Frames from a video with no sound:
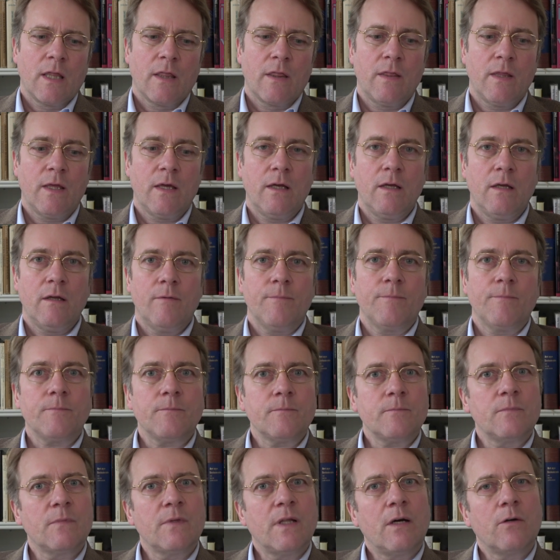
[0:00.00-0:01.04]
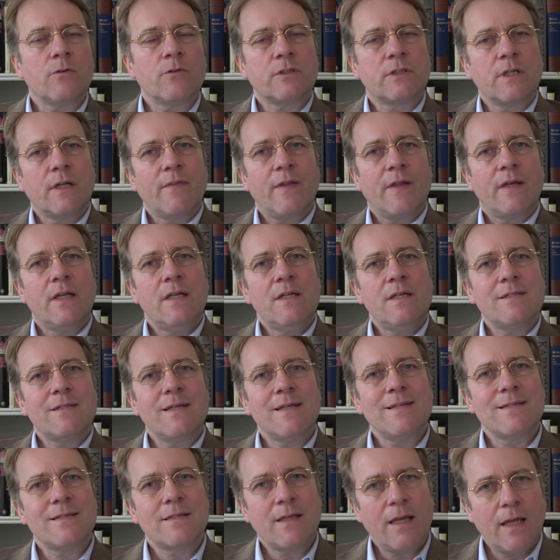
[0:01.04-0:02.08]
they now say that he's
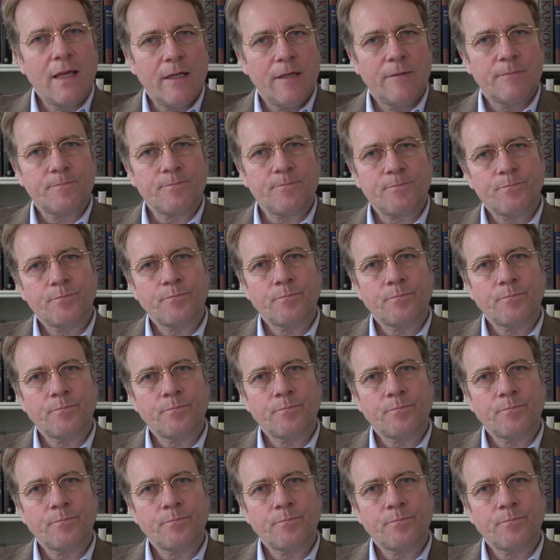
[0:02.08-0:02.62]
insane.